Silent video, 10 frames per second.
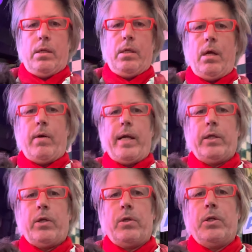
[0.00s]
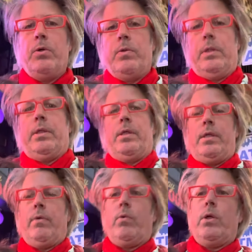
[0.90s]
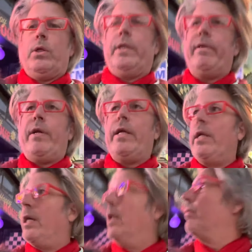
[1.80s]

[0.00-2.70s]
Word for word: All right, little Lou, we're leaving um,